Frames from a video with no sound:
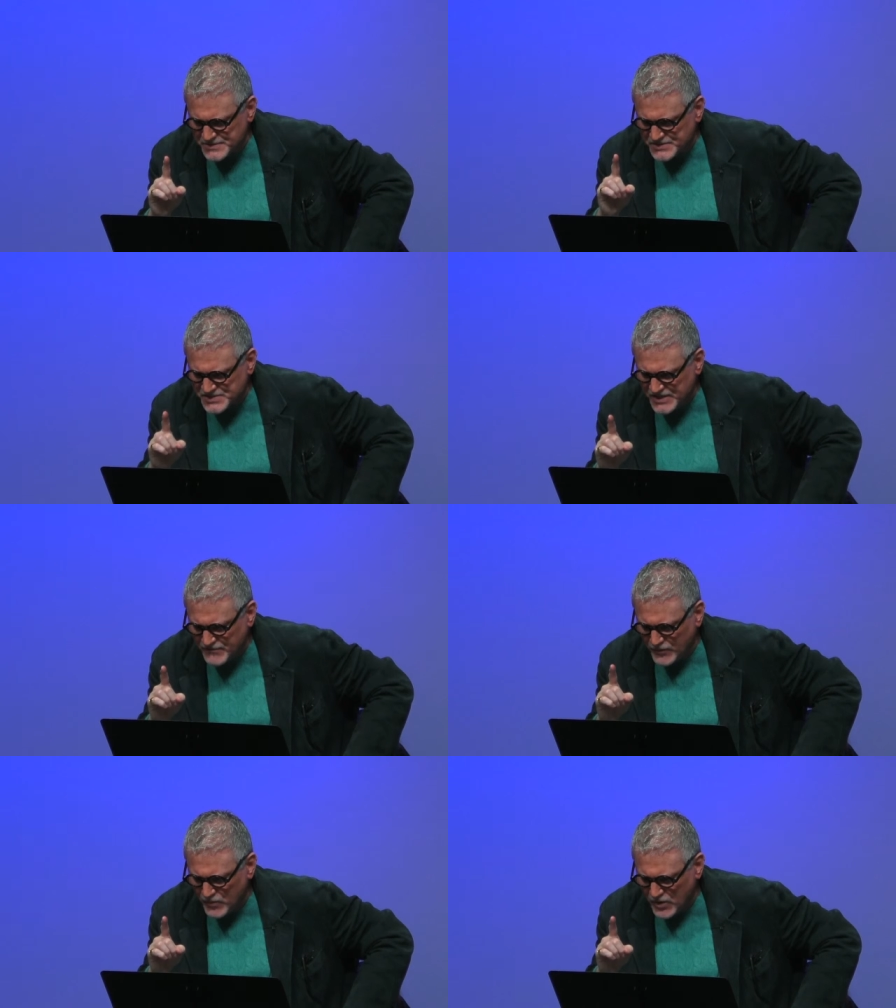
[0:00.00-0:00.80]

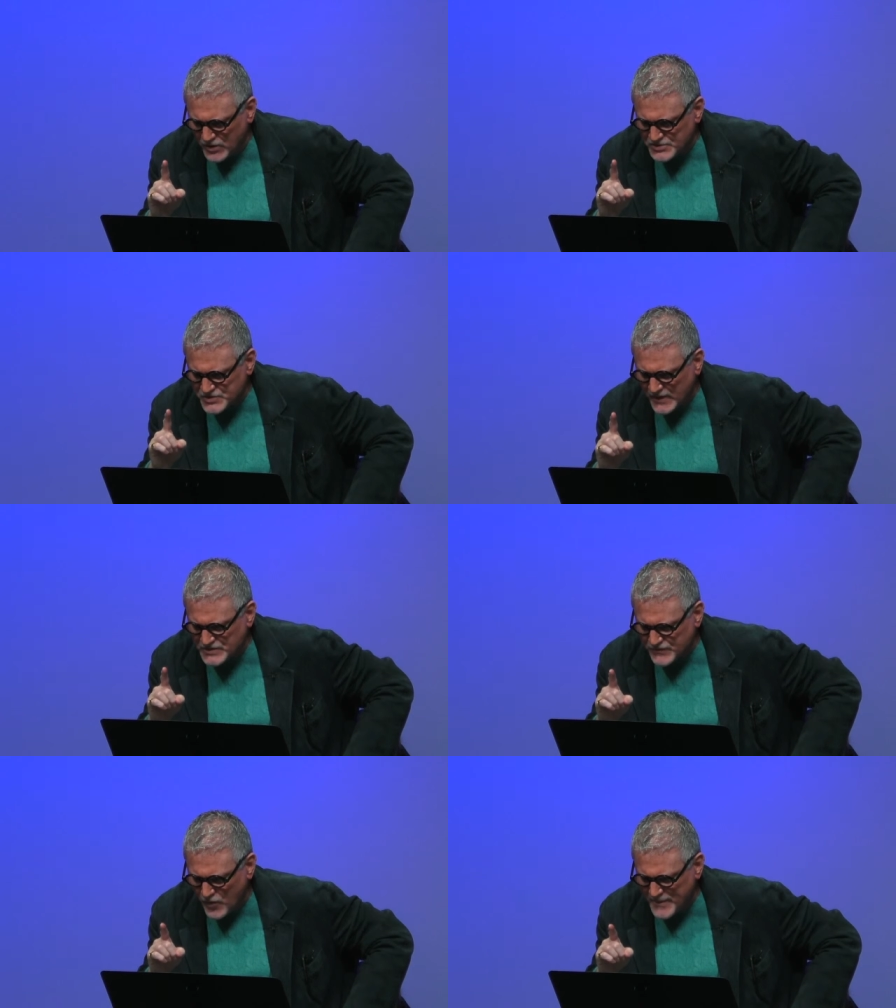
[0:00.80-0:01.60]
deceitful workers,
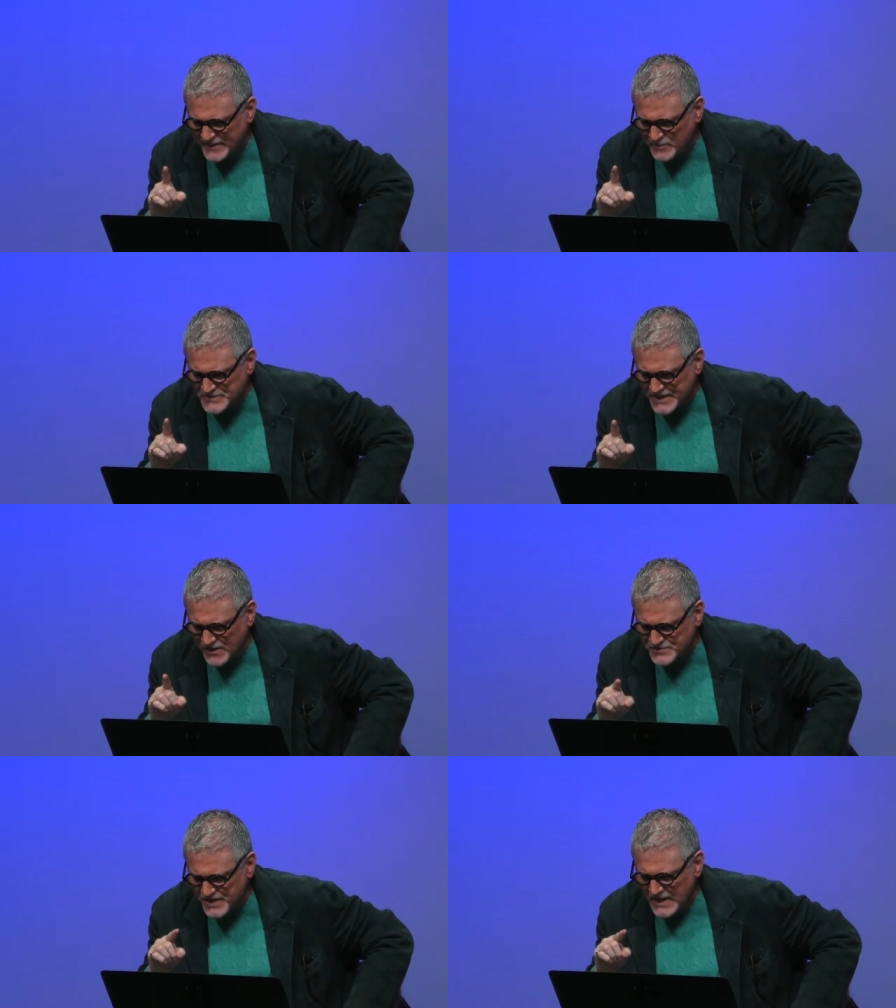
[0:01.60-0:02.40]
transforming
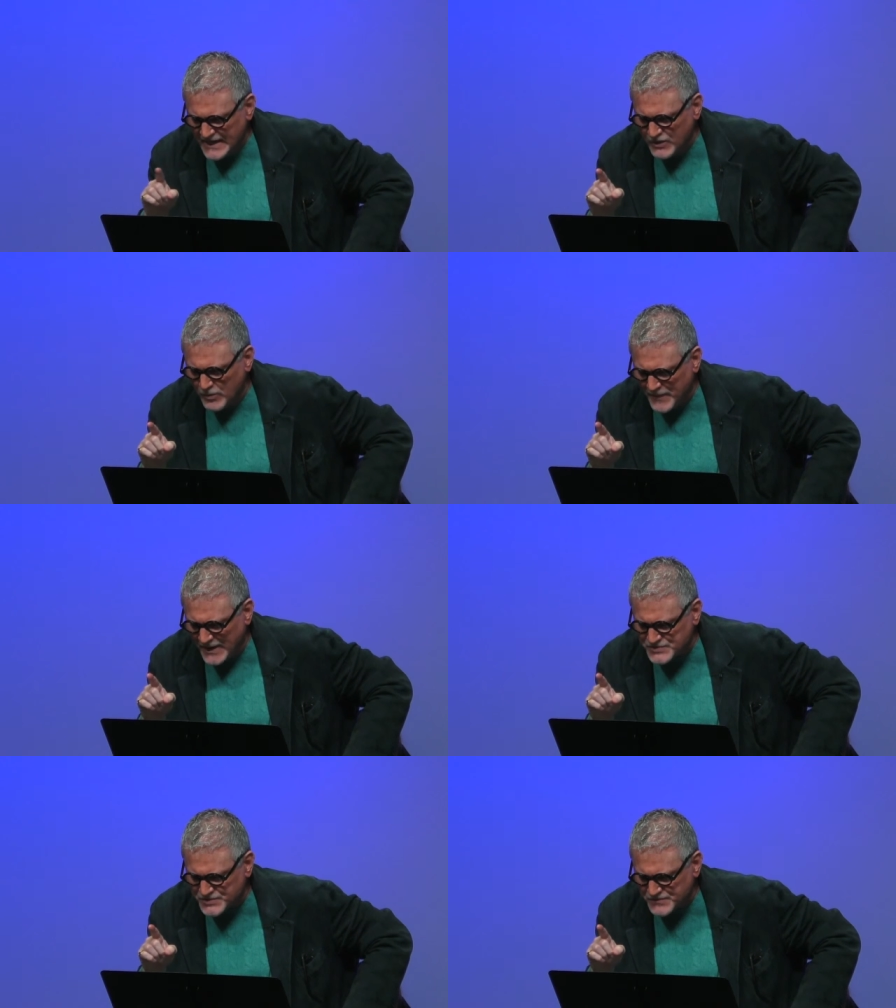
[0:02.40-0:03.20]
themselves into
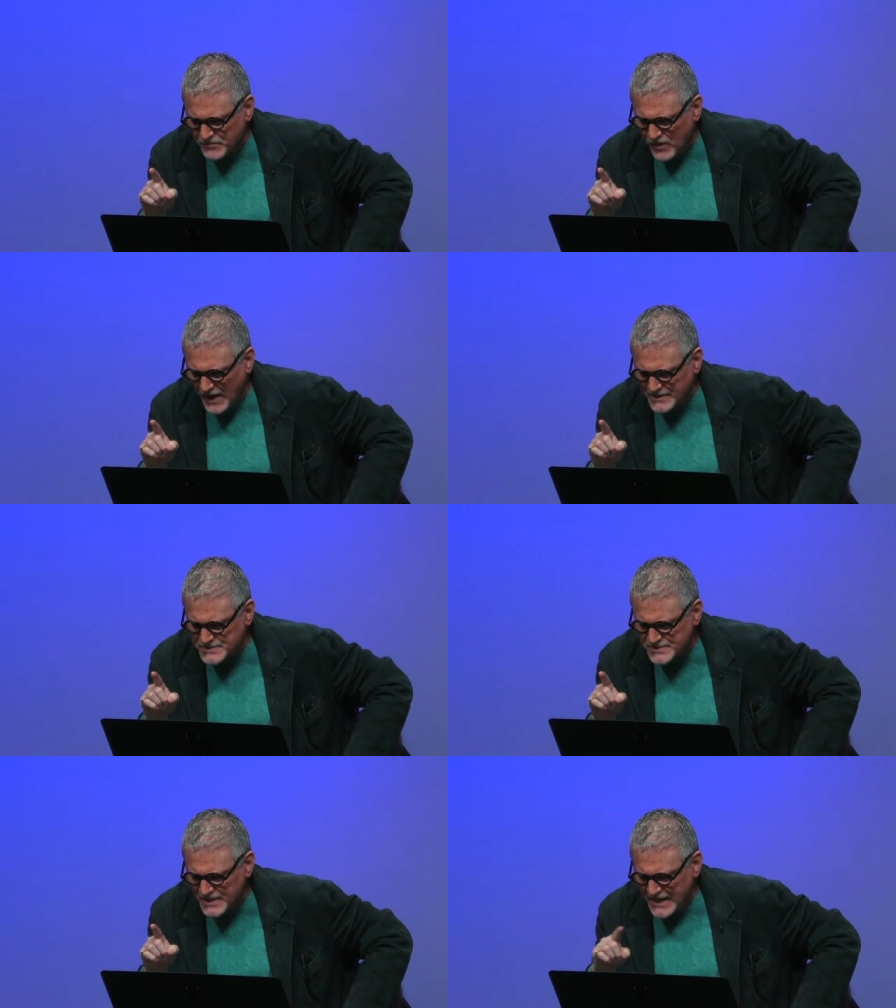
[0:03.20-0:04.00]
apostles of
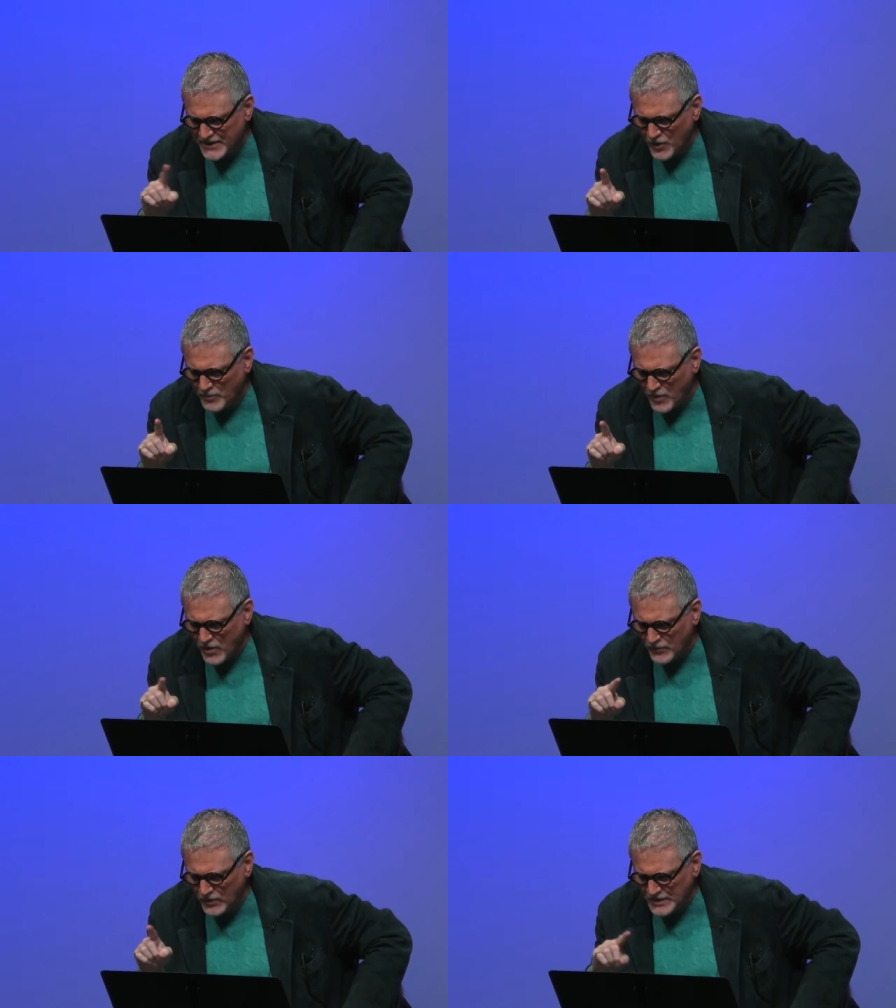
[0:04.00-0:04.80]
Christ. And no
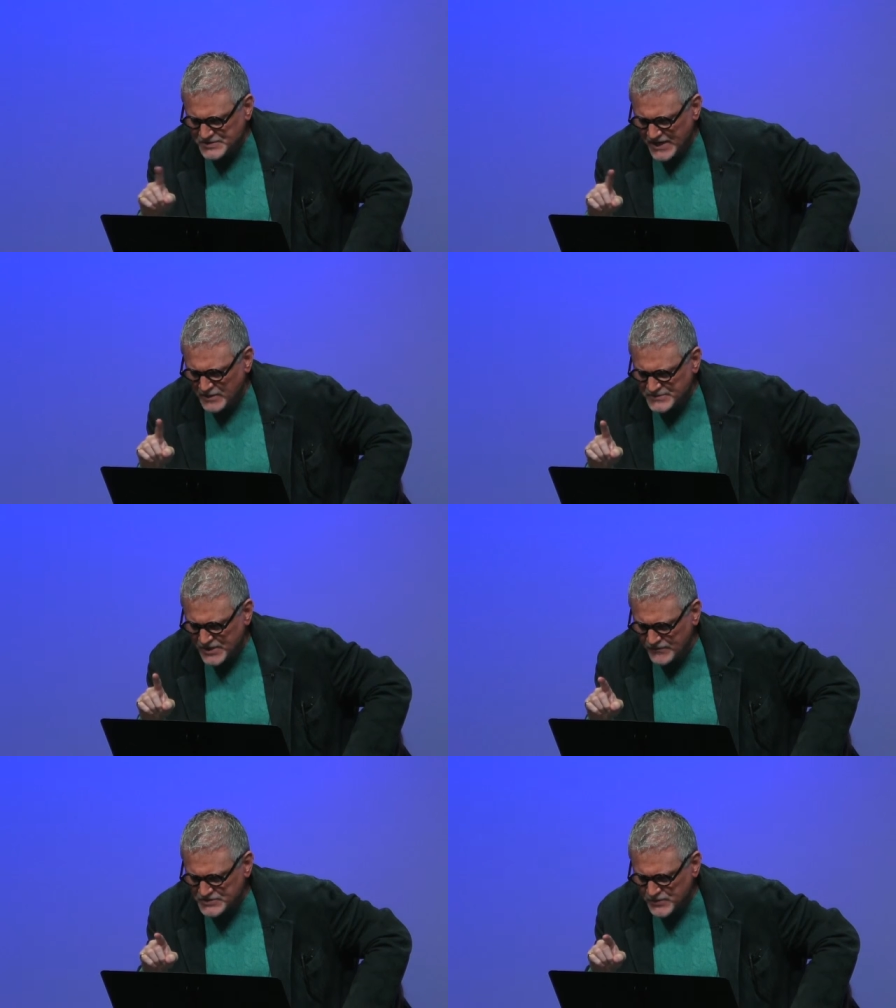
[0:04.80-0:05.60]
marvel, Satan
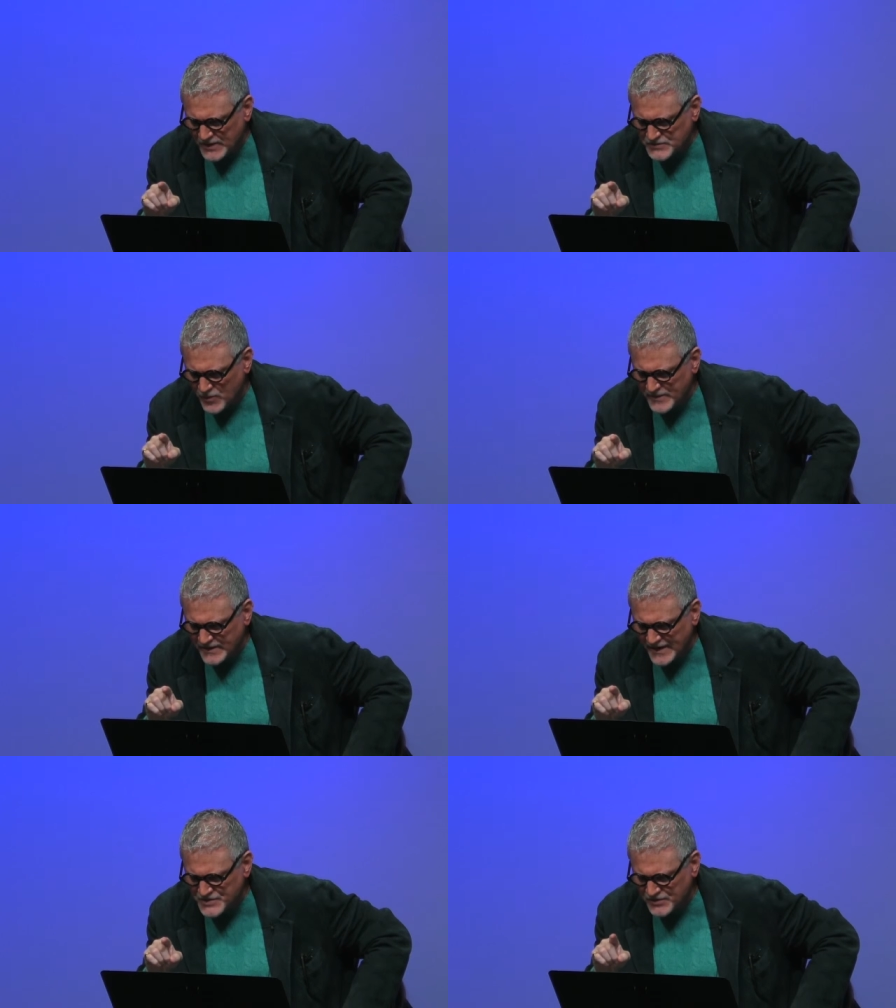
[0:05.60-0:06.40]
himself is transformed
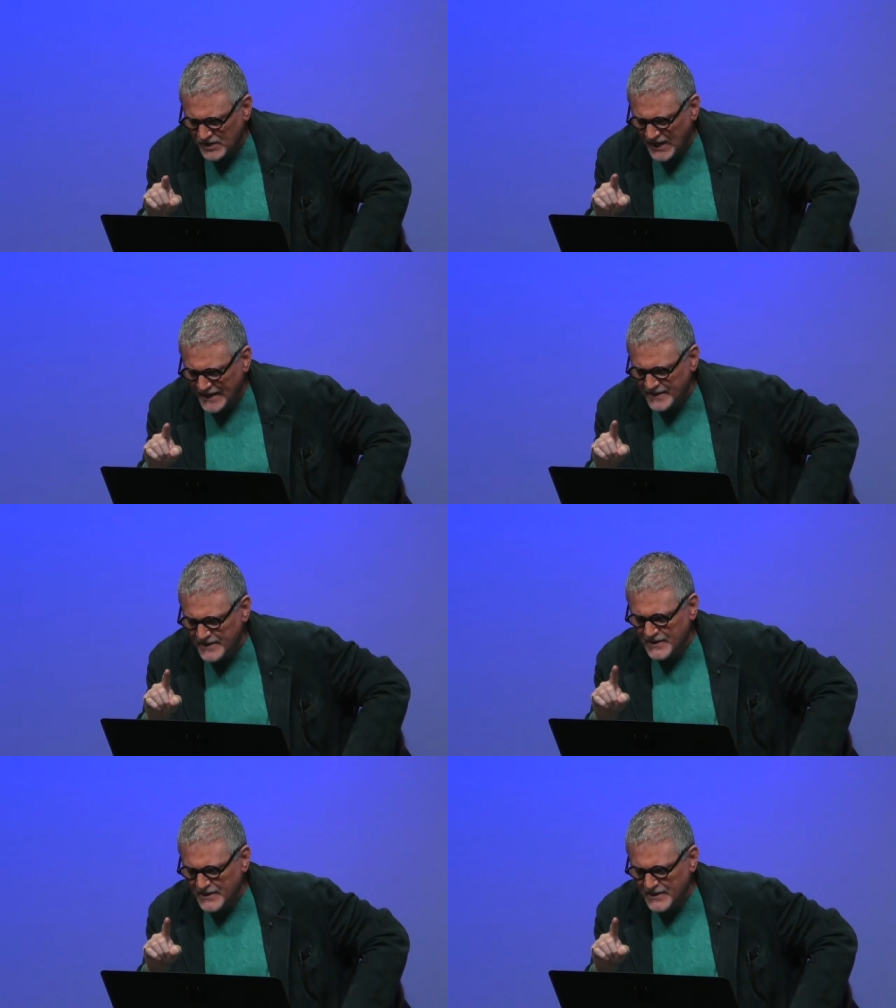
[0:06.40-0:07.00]
into an angel of light.